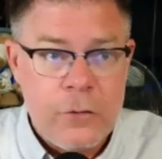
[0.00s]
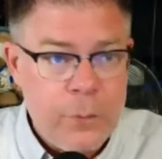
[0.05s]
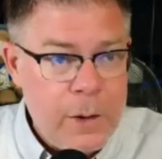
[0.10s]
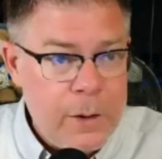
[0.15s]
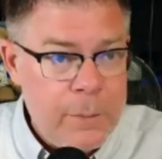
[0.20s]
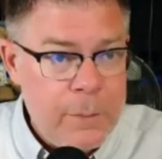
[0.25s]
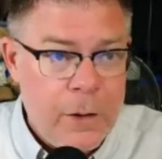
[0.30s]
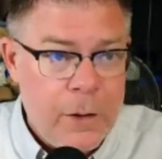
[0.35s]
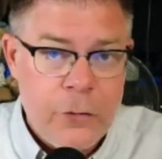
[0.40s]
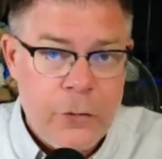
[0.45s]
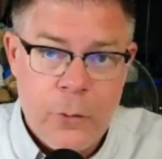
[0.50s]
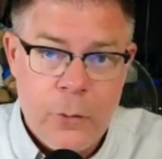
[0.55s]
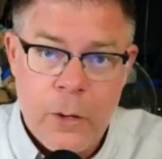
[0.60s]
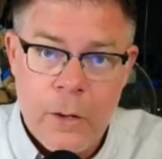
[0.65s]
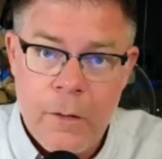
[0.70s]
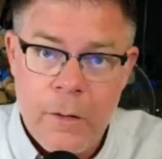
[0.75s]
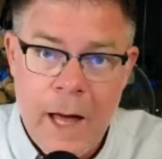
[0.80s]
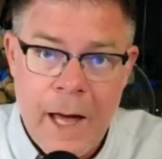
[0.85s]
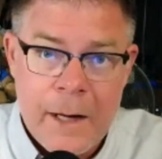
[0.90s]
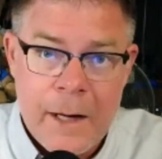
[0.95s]
We've been through a
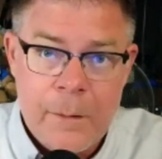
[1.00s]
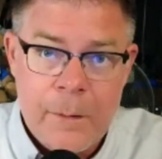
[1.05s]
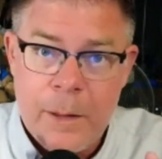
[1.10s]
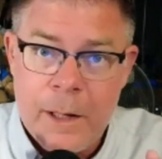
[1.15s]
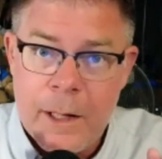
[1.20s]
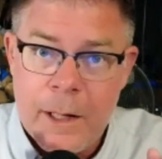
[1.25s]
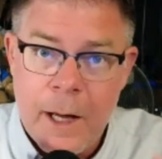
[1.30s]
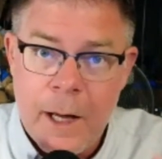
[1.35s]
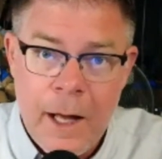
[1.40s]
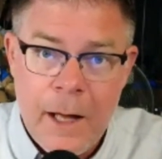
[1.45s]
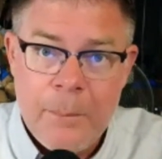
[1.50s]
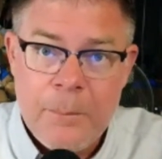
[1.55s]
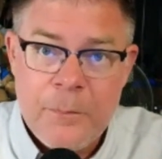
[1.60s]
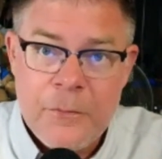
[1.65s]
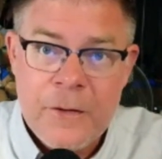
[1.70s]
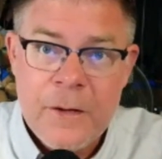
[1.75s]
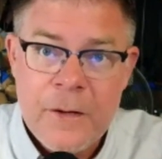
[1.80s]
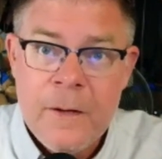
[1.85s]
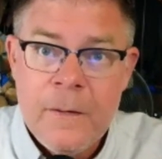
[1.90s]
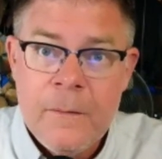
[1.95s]
lot of big
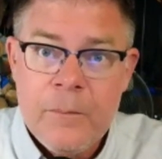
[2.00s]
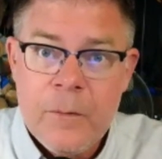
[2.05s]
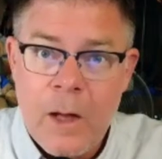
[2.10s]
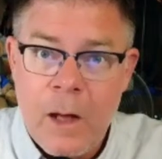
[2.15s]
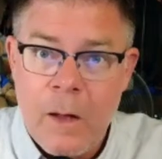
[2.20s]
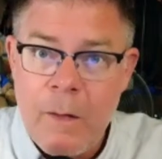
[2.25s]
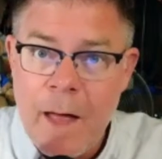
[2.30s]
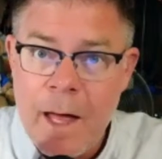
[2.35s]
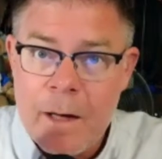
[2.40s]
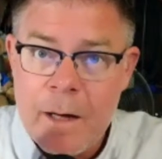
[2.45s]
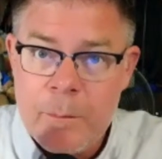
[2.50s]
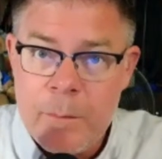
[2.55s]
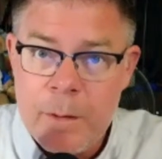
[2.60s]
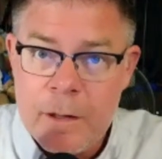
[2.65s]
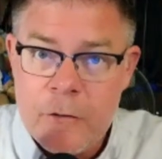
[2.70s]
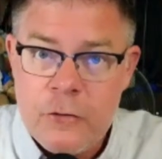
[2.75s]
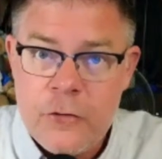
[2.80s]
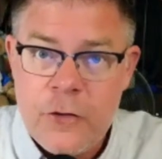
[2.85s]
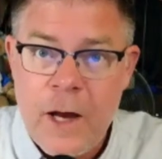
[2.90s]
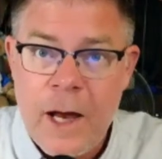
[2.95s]
ups, a lot of
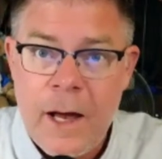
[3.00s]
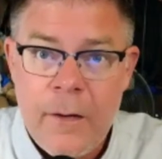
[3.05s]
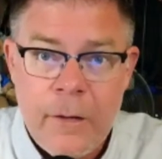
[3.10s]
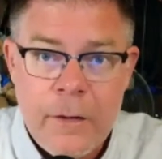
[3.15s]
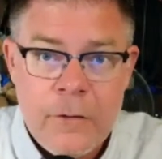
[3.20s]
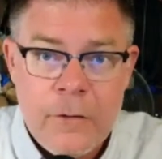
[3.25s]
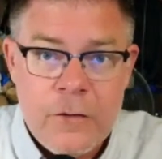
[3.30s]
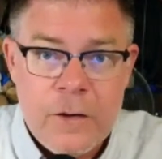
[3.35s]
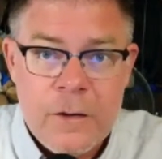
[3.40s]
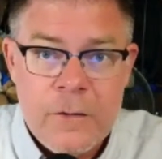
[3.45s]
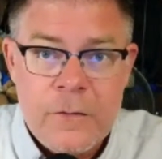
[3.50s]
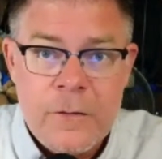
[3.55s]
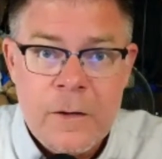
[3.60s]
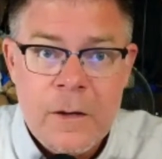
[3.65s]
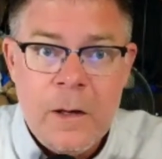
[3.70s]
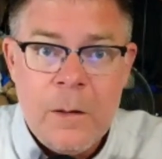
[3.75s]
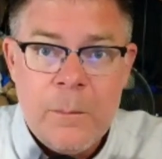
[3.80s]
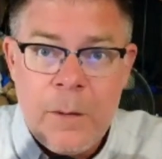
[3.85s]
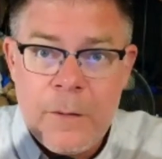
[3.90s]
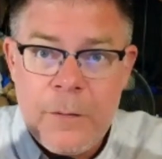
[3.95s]
big challenges,
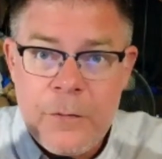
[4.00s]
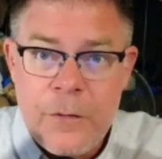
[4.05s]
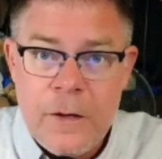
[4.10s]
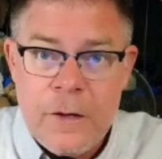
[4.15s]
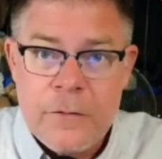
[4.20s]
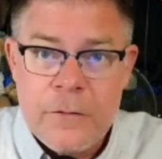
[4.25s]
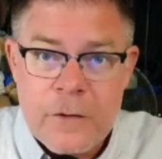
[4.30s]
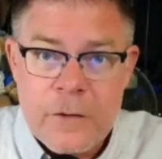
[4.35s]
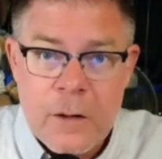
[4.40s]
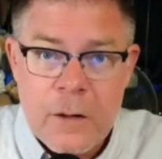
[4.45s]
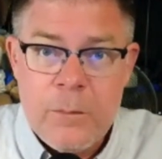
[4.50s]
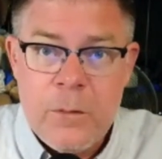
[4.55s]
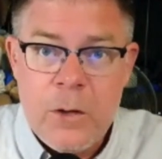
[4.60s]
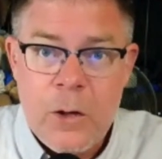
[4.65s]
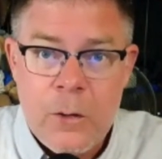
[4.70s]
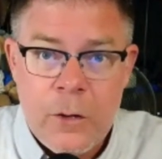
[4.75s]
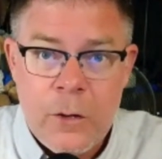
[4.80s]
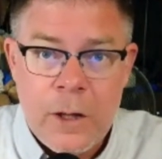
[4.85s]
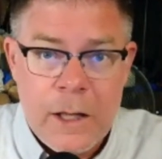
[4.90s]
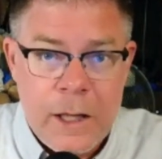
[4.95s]
but this
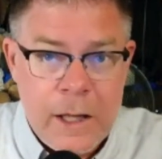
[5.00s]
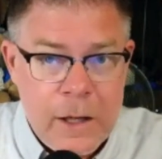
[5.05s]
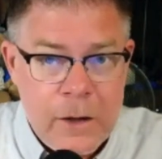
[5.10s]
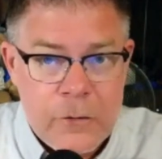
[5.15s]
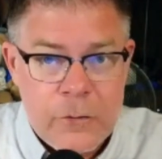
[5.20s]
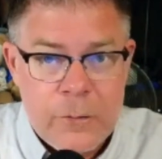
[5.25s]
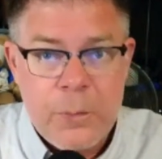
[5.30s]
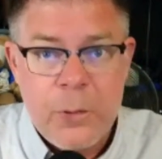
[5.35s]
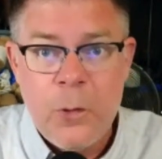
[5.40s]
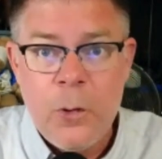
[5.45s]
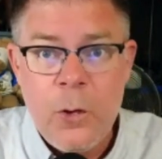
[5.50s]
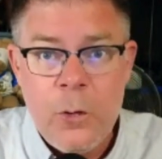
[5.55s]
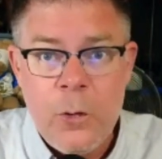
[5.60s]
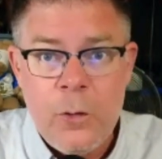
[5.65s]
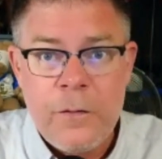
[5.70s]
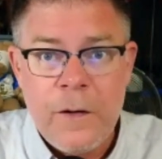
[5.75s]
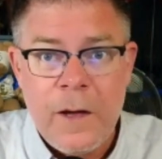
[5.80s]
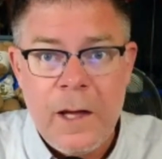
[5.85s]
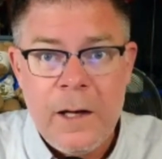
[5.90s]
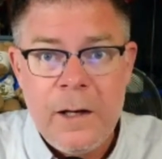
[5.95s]
community has
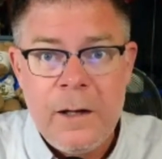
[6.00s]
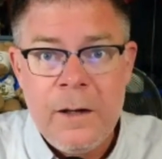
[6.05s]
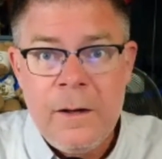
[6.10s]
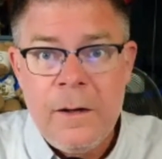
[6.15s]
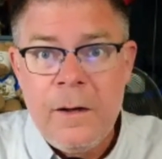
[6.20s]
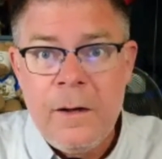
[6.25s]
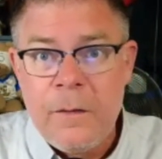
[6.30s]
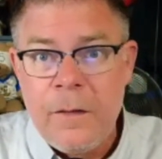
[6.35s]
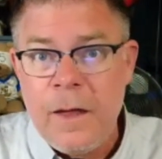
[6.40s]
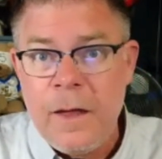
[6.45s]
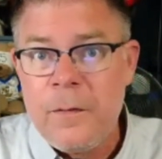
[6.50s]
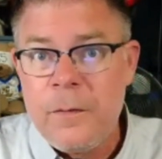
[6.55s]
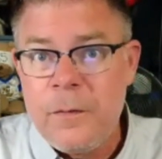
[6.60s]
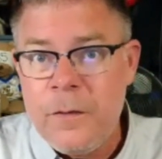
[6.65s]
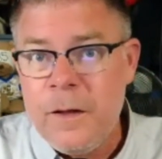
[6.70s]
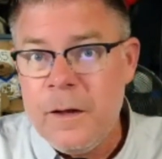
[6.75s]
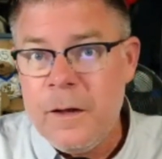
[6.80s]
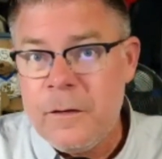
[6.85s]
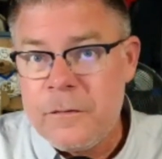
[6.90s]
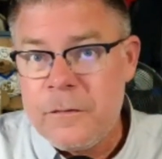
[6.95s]
proven that
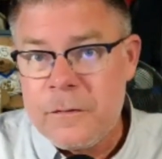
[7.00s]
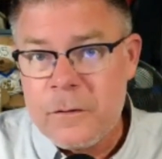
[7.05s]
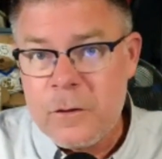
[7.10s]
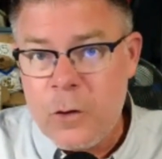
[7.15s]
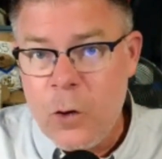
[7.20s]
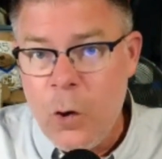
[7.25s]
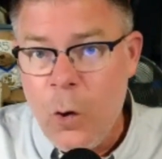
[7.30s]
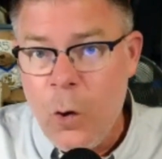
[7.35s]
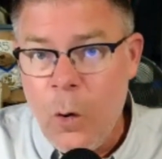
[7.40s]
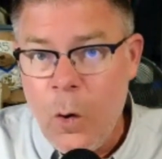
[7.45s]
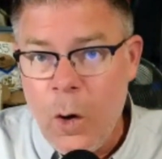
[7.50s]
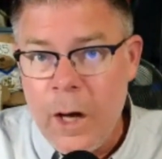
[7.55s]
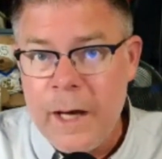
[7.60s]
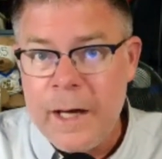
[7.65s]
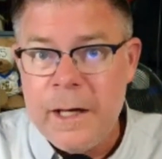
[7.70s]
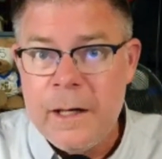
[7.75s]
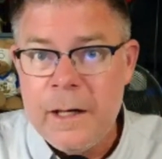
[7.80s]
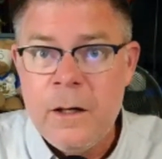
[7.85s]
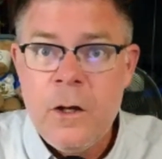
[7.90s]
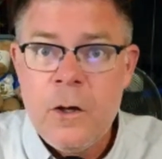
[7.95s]
this
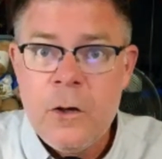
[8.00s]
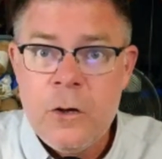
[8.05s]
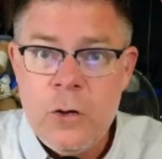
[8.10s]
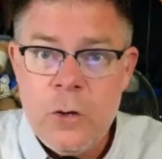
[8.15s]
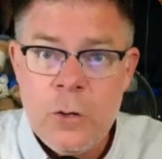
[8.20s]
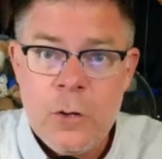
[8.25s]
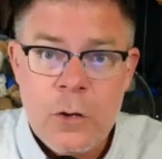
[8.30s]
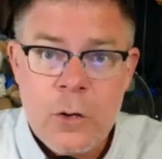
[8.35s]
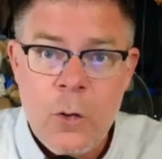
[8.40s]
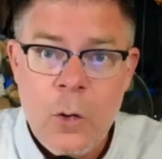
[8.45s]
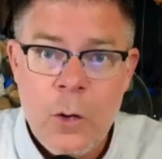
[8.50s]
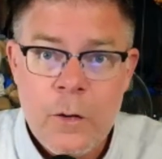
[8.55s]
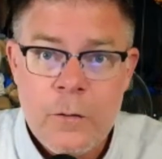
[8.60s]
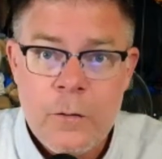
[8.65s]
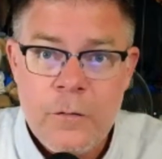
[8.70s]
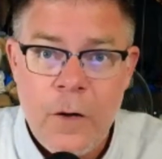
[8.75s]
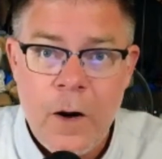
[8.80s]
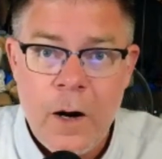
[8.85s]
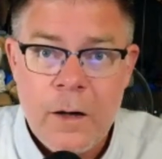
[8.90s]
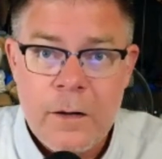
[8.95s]
coin, Unicorn
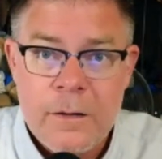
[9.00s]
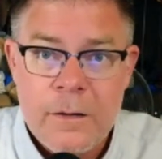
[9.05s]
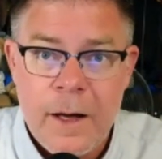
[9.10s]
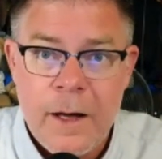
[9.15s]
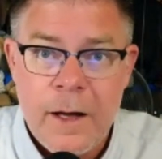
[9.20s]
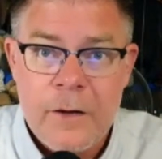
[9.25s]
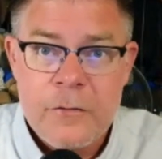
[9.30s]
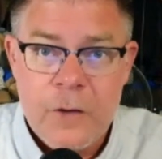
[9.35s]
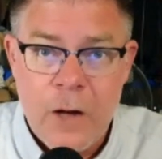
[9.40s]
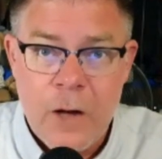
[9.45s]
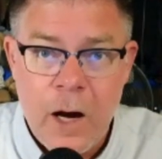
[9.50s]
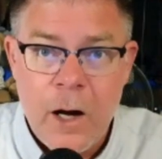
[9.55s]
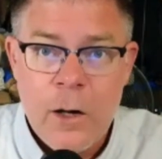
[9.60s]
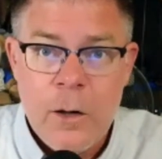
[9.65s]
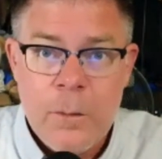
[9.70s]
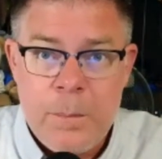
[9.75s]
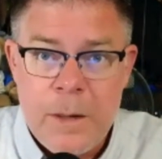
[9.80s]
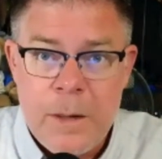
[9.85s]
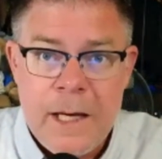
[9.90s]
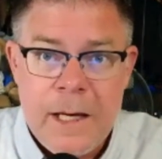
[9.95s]
Fart Dust, our
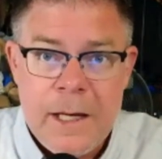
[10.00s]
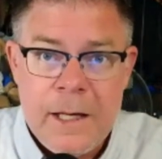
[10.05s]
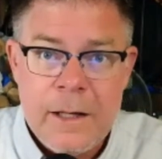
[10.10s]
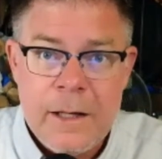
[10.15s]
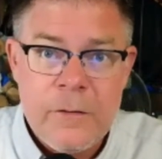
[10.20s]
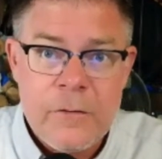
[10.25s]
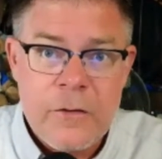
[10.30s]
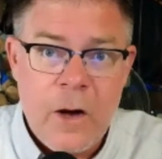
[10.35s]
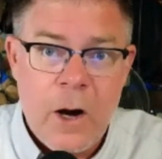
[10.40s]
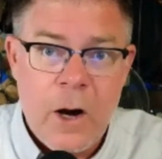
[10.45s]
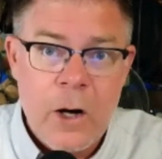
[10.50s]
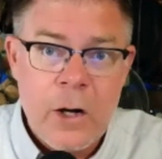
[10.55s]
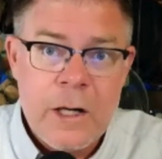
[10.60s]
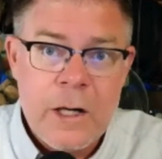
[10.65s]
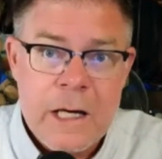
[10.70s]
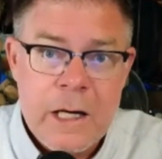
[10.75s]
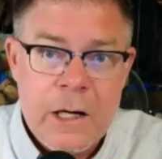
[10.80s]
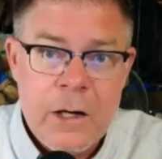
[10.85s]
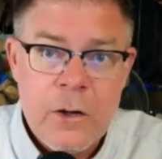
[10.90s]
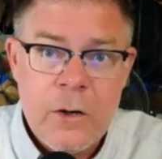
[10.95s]
beans are
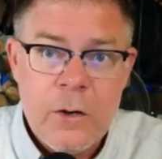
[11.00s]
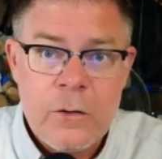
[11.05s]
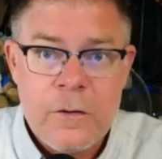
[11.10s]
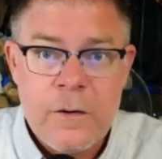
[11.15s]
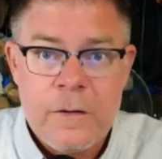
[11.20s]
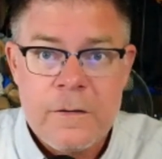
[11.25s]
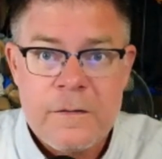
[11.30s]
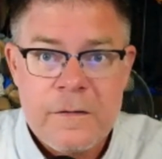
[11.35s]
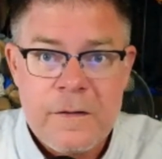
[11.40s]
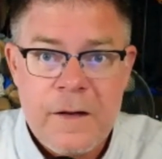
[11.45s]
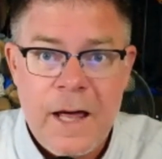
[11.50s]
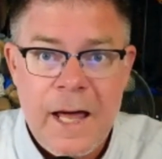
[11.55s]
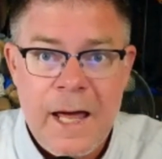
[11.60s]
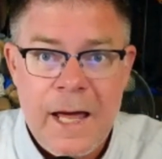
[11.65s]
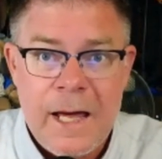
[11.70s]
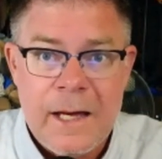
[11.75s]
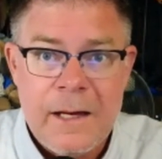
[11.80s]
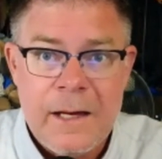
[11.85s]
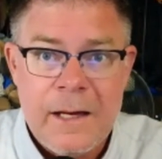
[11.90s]
here to stay.